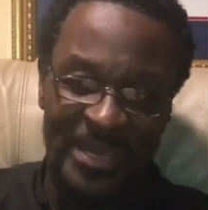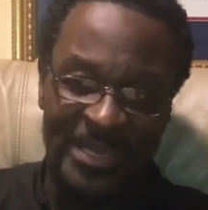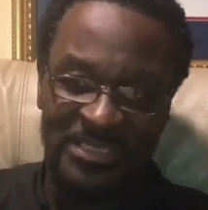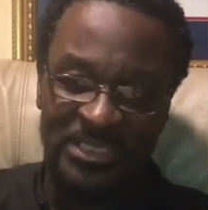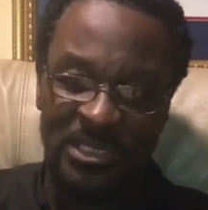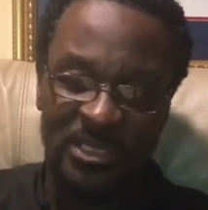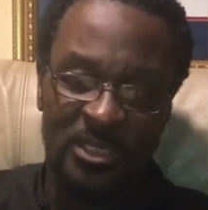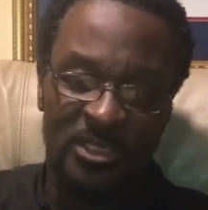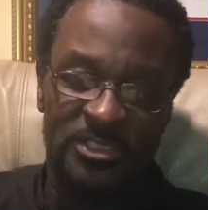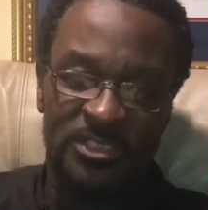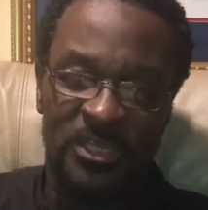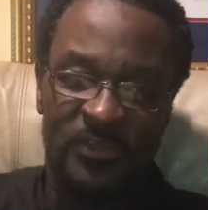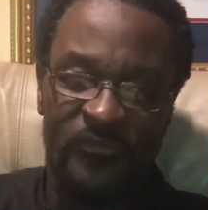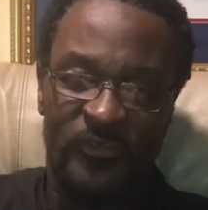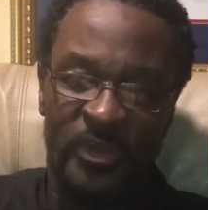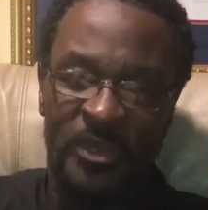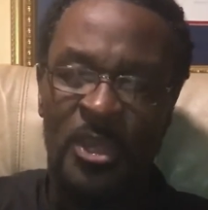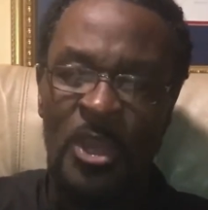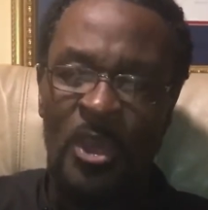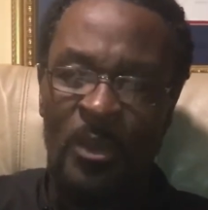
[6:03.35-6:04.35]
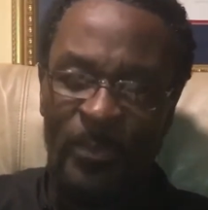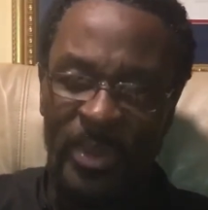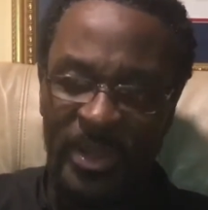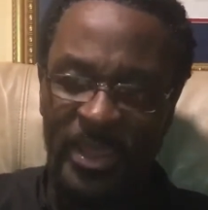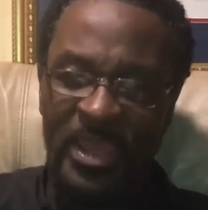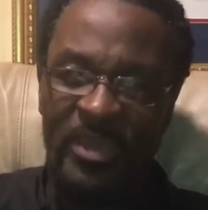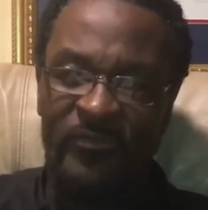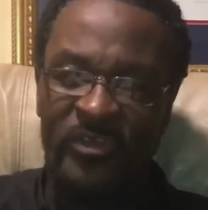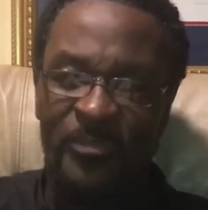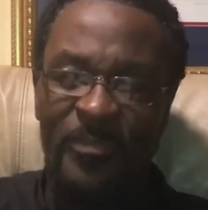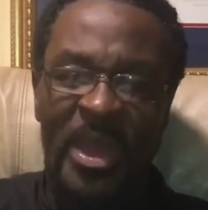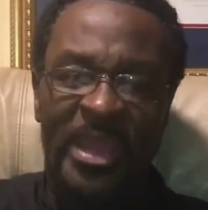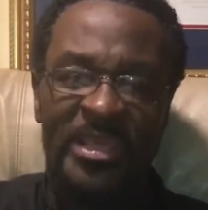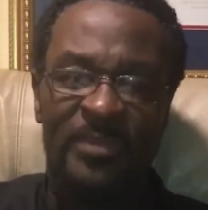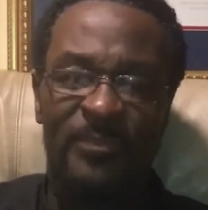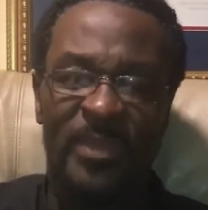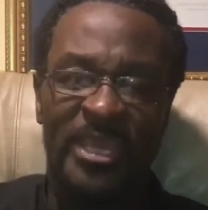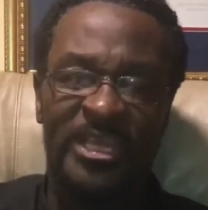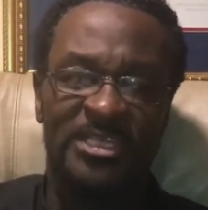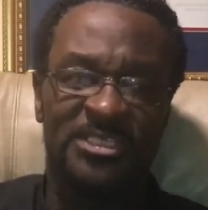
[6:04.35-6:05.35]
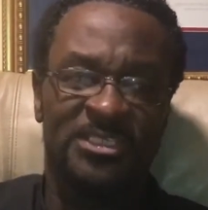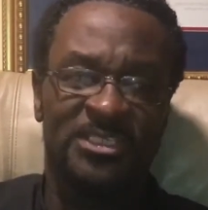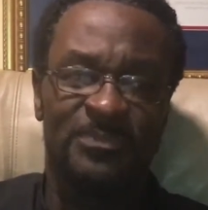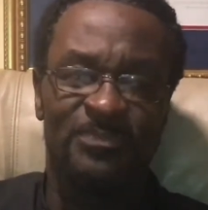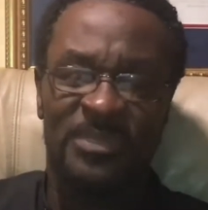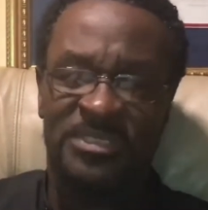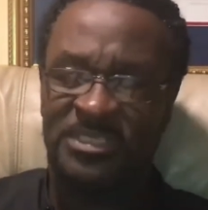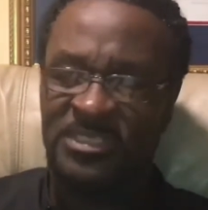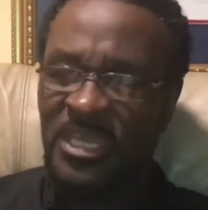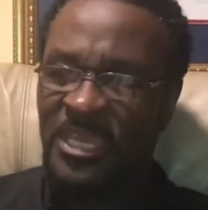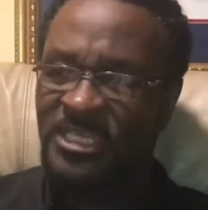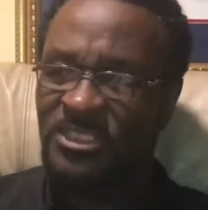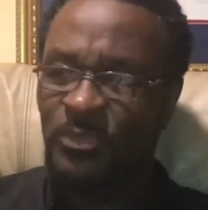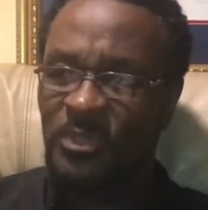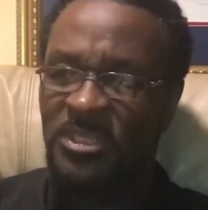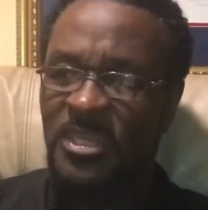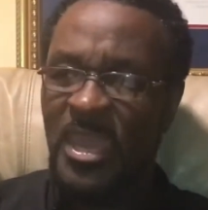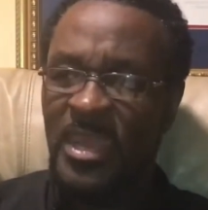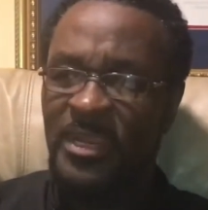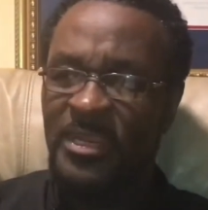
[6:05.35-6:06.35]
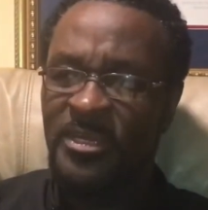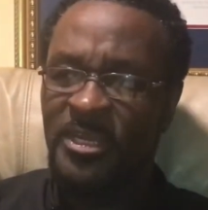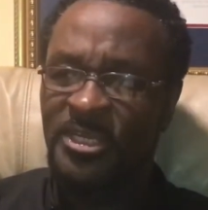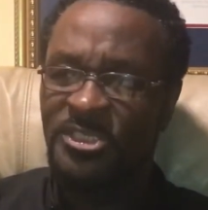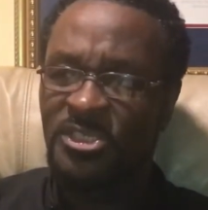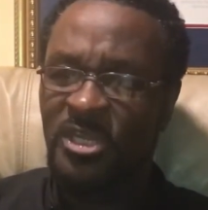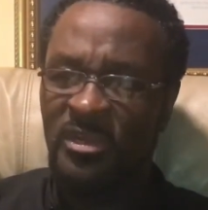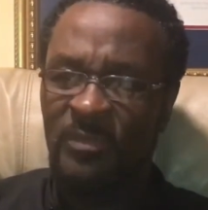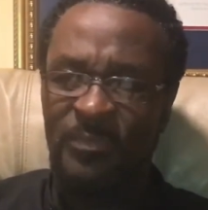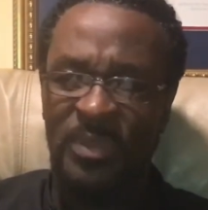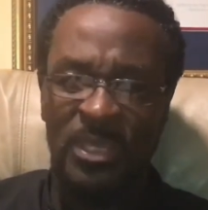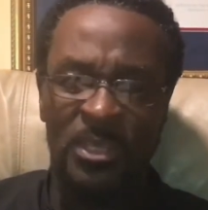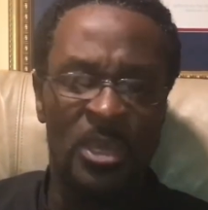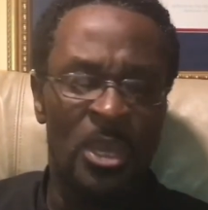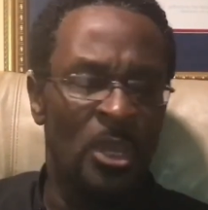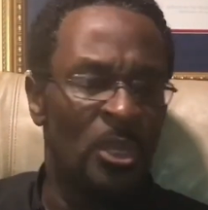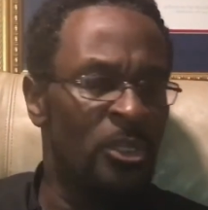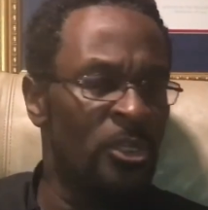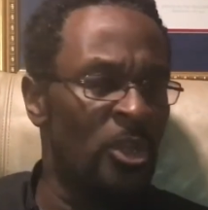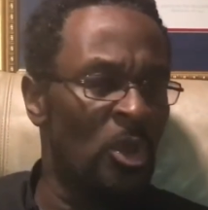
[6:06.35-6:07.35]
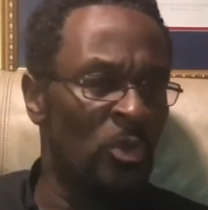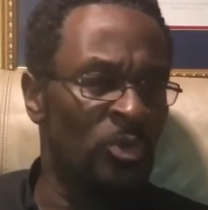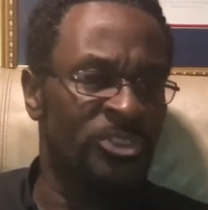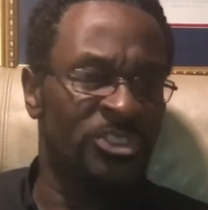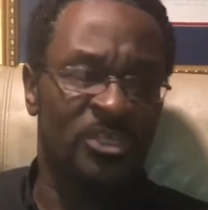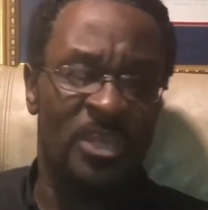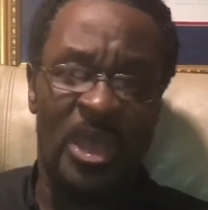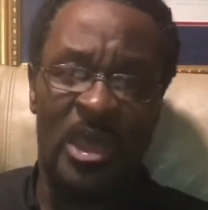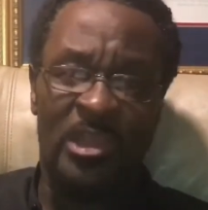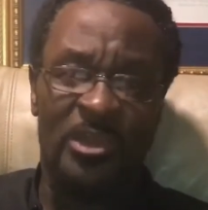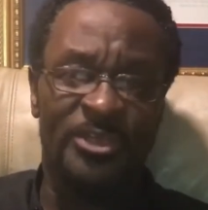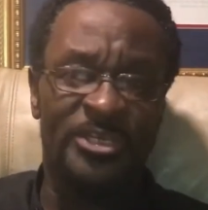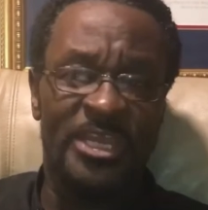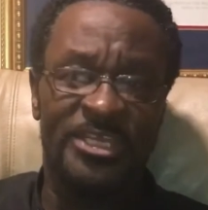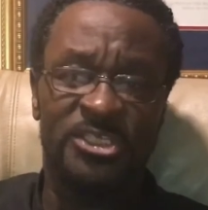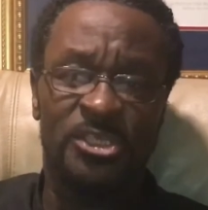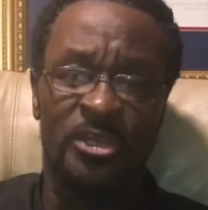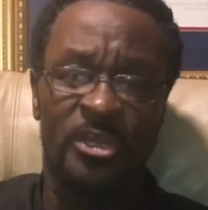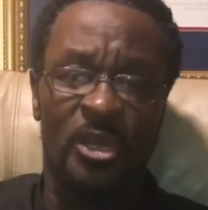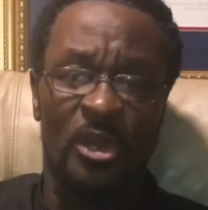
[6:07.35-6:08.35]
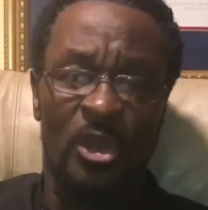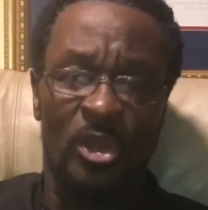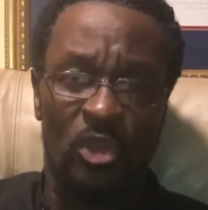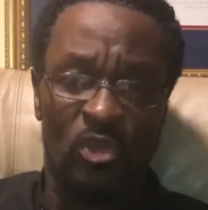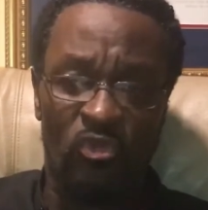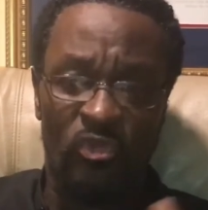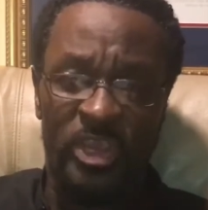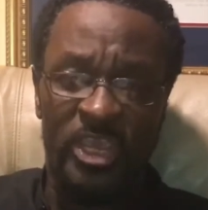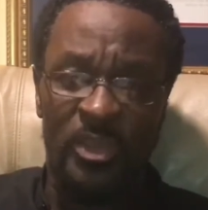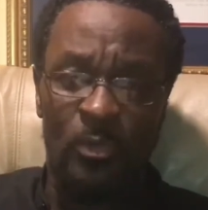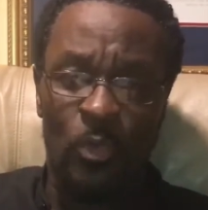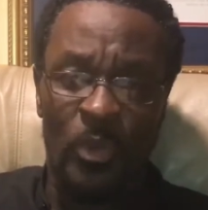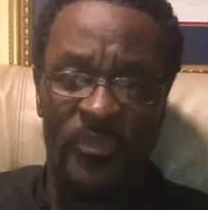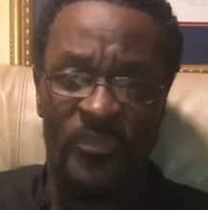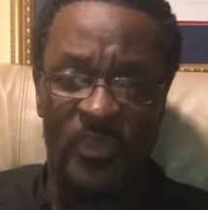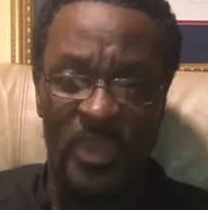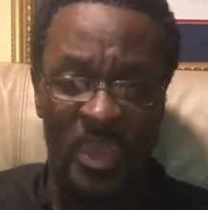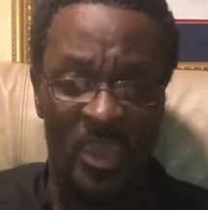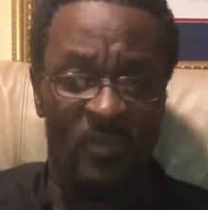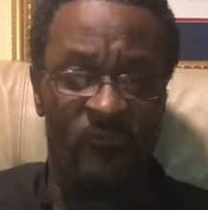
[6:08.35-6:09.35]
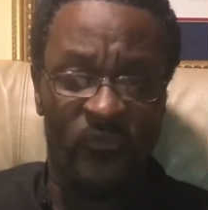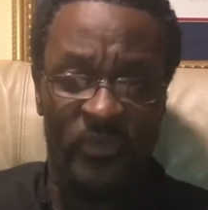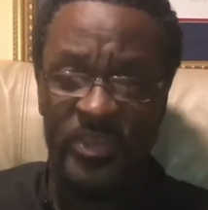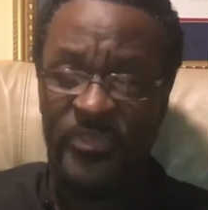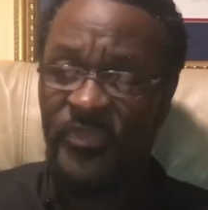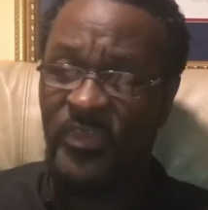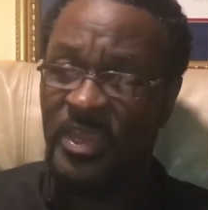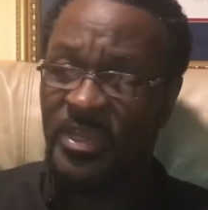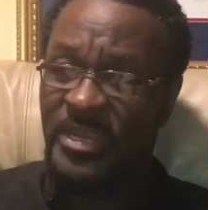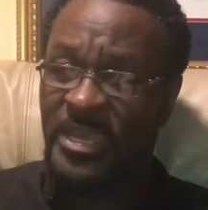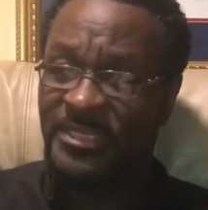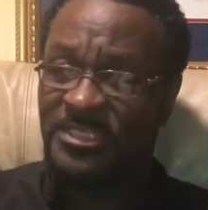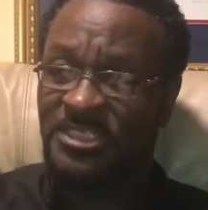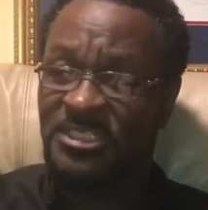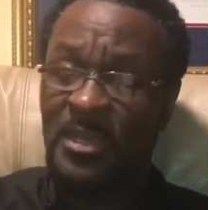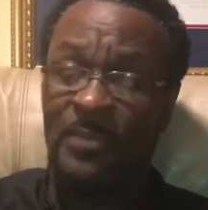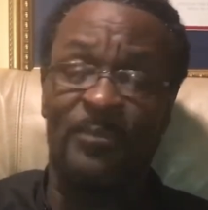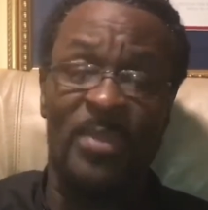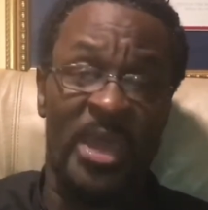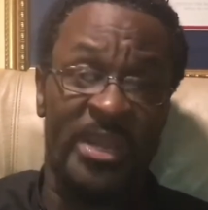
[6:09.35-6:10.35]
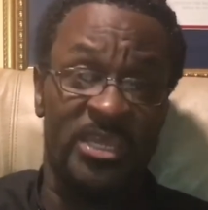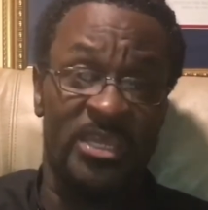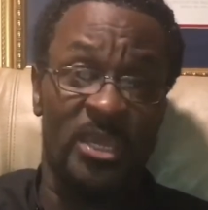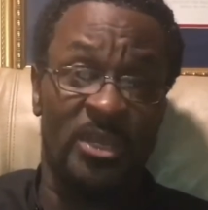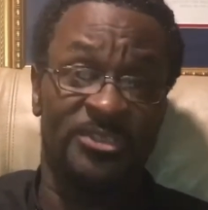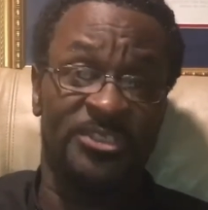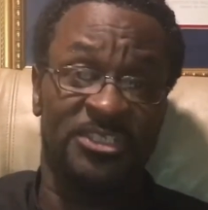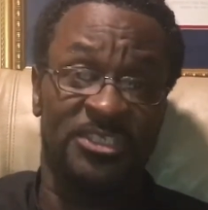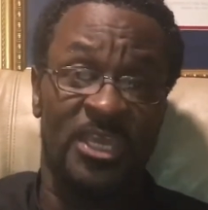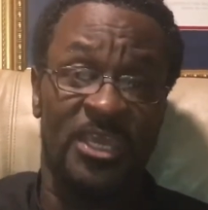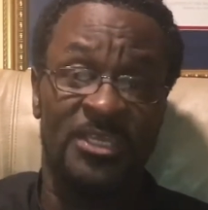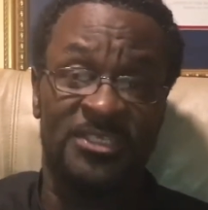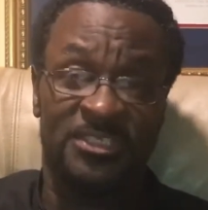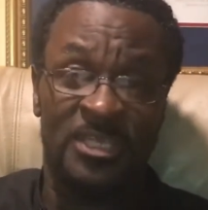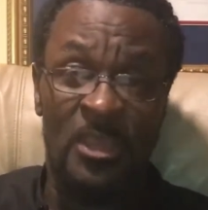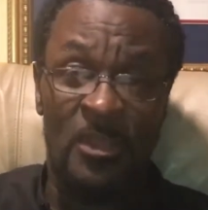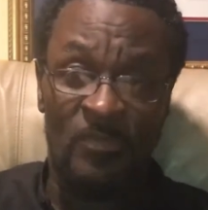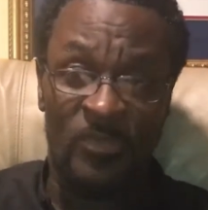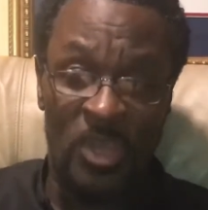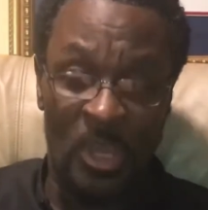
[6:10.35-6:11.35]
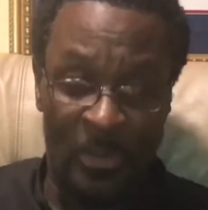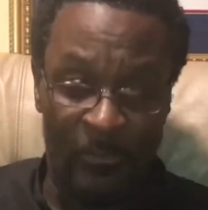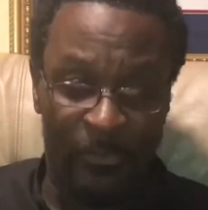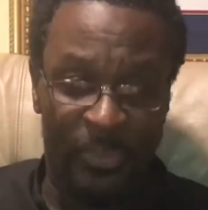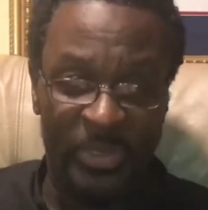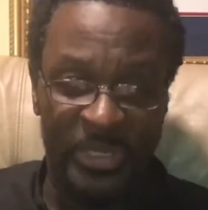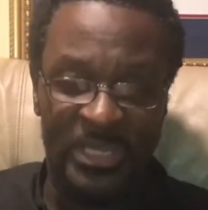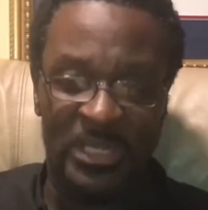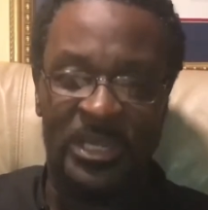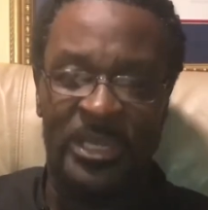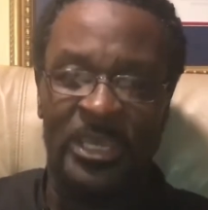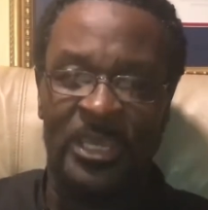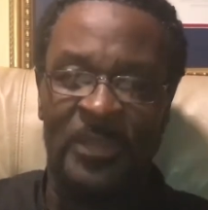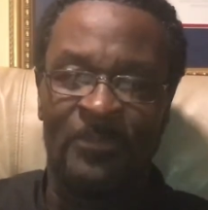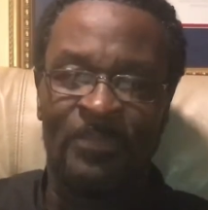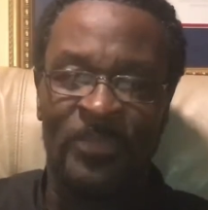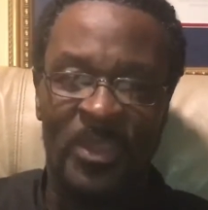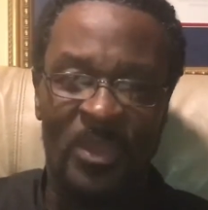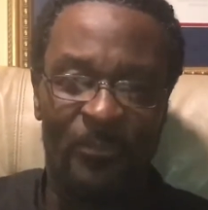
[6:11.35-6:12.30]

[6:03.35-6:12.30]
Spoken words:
That's a little different. But everybody makes mistakes with that. And there's going to be no scholar that's going to agree with everything that somebody else says completely.